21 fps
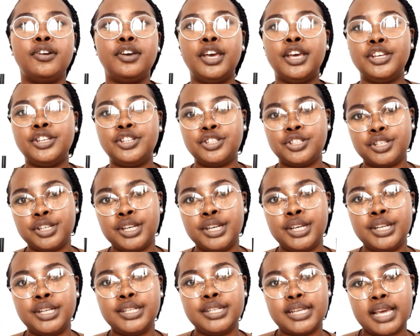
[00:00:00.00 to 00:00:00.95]

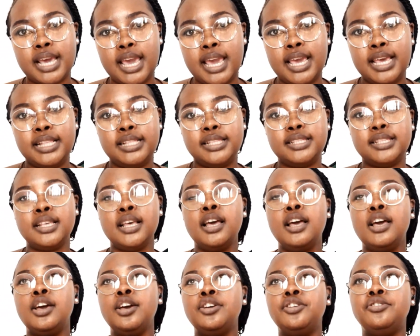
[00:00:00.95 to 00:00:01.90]
location, dates,
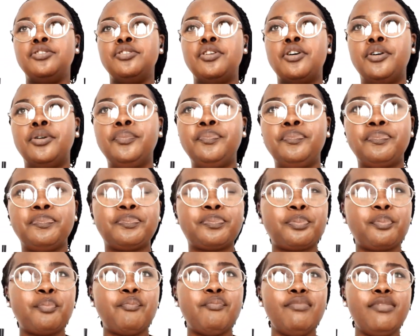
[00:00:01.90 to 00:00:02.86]
you know,
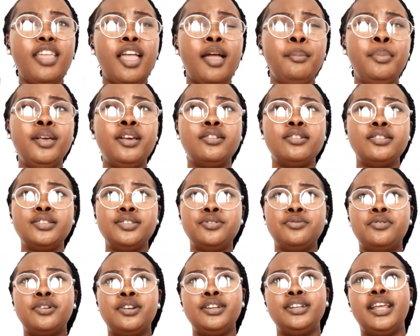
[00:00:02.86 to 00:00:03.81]
because
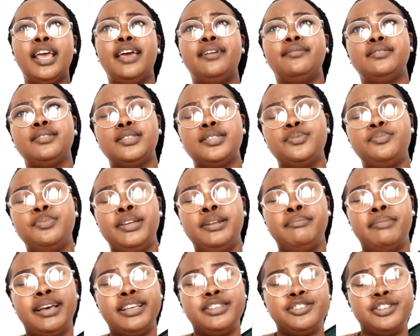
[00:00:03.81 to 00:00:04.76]
you wouldn't have to
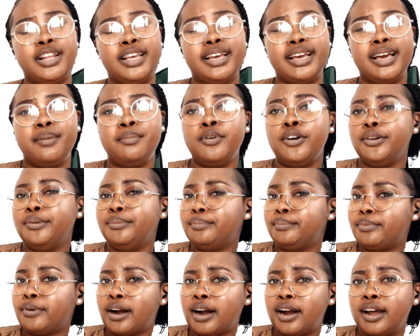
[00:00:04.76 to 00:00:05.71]
spend much. Like, come on,
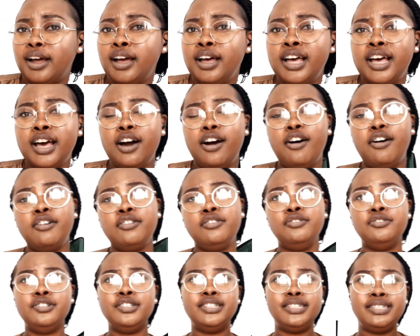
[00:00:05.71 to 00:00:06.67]
bruh. All
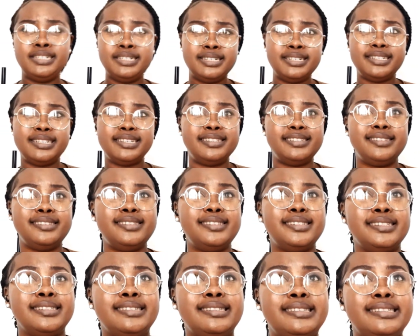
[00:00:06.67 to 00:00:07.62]
you need is
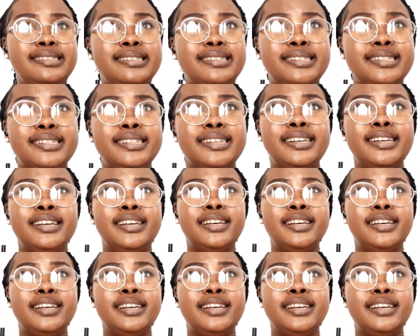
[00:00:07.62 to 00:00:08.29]
just